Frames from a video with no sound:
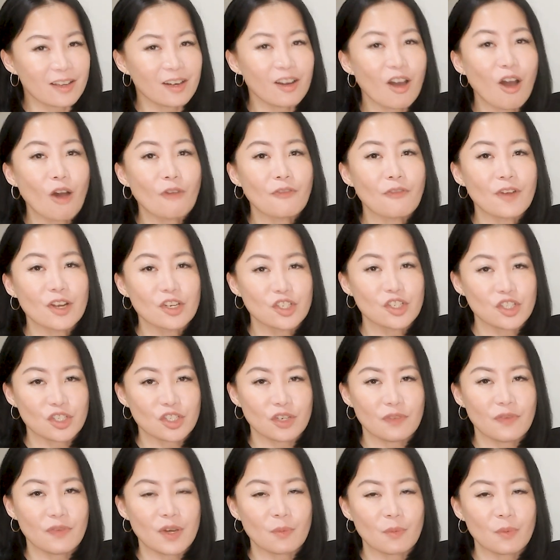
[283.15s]
of
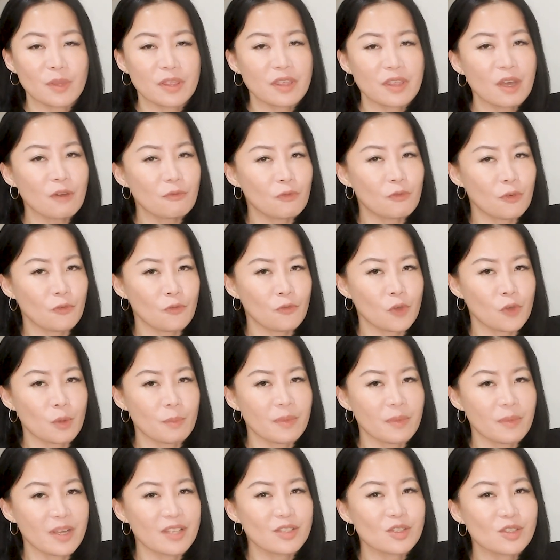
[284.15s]
achieving without
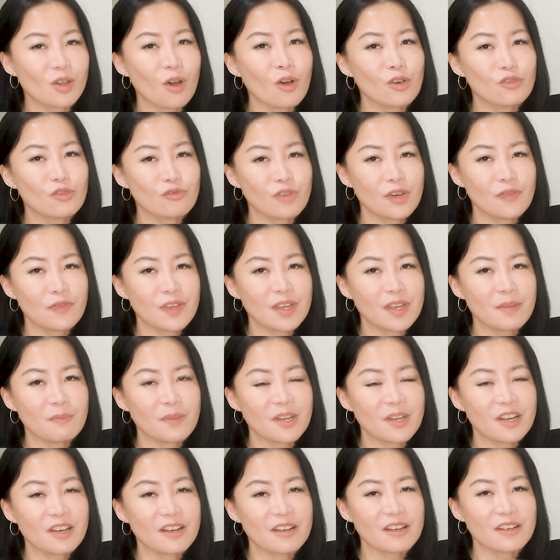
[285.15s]
fulfillment or drifting
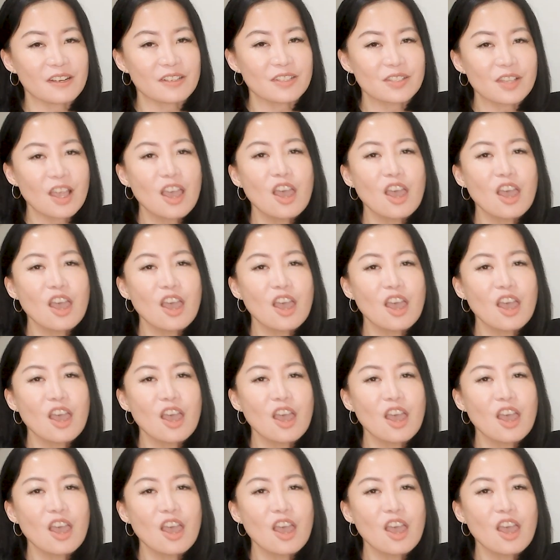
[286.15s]
because